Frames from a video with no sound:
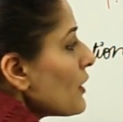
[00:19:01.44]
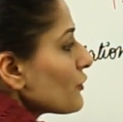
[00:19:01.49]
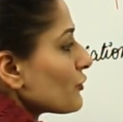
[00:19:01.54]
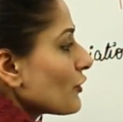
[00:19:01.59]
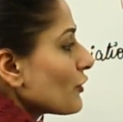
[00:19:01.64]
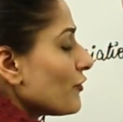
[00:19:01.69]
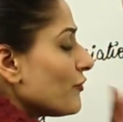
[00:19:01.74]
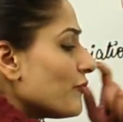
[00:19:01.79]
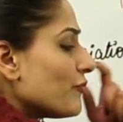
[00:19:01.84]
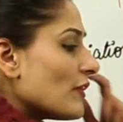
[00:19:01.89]

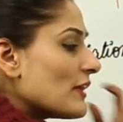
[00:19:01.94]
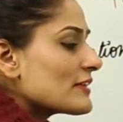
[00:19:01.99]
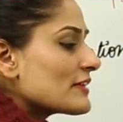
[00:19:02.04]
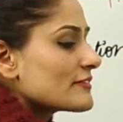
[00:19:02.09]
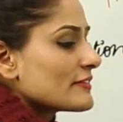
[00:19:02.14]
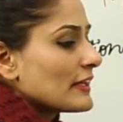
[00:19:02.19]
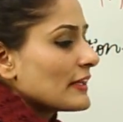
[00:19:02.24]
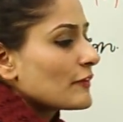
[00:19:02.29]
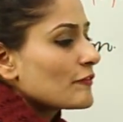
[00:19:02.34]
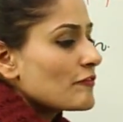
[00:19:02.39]
So
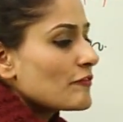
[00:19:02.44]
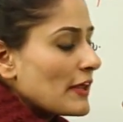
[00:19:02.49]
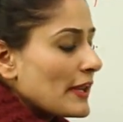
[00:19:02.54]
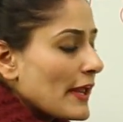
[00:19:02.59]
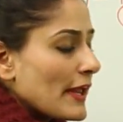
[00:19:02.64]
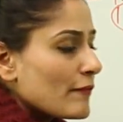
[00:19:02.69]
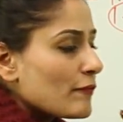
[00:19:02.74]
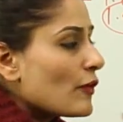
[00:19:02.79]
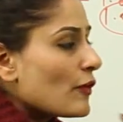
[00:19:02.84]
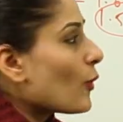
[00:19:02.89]
first thing,
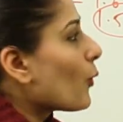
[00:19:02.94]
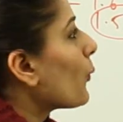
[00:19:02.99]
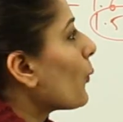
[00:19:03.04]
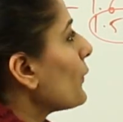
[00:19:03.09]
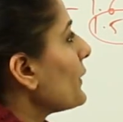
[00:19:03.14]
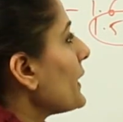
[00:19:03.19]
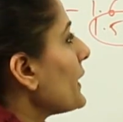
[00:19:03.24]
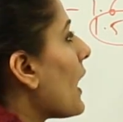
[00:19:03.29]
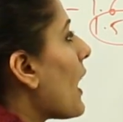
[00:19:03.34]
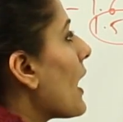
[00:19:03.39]
whenever
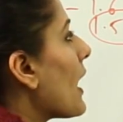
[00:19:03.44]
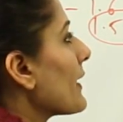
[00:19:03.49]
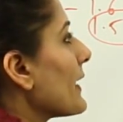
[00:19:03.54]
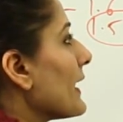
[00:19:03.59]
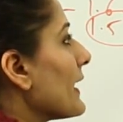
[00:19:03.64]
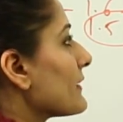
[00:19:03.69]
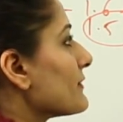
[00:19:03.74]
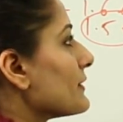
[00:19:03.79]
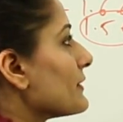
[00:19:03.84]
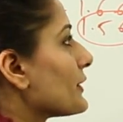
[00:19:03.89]
we are
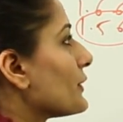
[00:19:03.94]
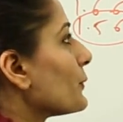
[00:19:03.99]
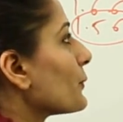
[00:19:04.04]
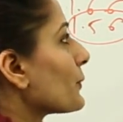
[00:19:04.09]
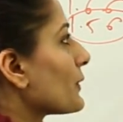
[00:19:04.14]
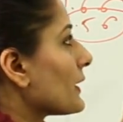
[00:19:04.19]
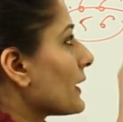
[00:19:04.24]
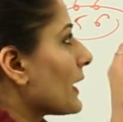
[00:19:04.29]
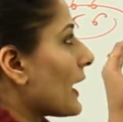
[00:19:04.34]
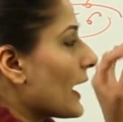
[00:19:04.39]

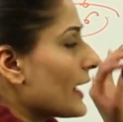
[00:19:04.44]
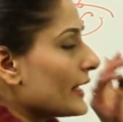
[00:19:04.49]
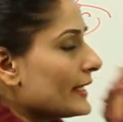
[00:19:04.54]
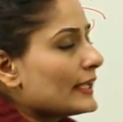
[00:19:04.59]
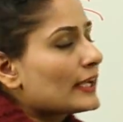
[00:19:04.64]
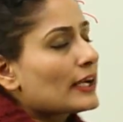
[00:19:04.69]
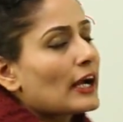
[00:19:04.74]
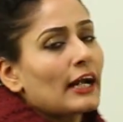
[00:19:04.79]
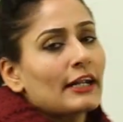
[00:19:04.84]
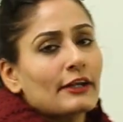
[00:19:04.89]
executing
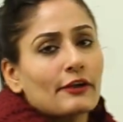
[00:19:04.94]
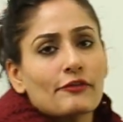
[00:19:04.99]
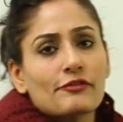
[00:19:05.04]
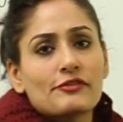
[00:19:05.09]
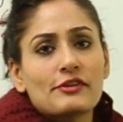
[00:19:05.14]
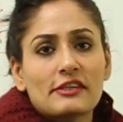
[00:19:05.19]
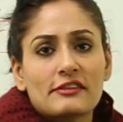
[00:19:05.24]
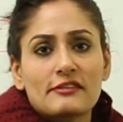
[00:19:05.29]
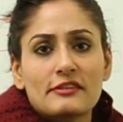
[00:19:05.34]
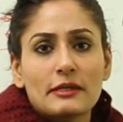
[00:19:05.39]
any kind
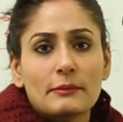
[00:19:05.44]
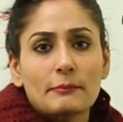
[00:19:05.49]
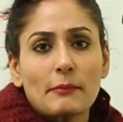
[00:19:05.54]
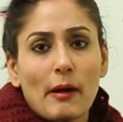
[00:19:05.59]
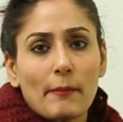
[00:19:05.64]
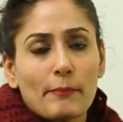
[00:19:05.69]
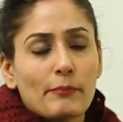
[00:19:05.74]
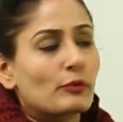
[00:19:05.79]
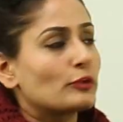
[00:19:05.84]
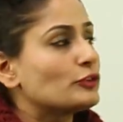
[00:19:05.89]
of Six
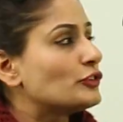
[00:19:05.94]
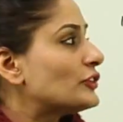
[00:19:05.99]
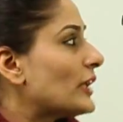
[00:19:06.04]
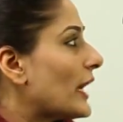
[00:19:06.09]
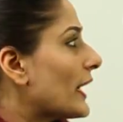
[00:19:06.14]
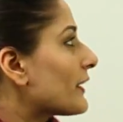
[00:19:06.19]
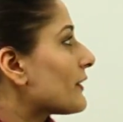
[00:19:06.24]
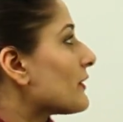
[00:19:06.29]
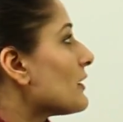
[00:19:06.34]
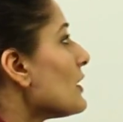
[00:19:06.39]
Sigma
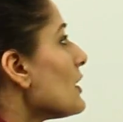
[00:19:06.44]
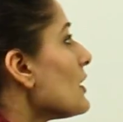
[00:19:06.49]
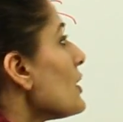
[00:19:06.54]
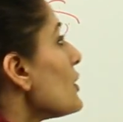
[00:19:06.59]
project,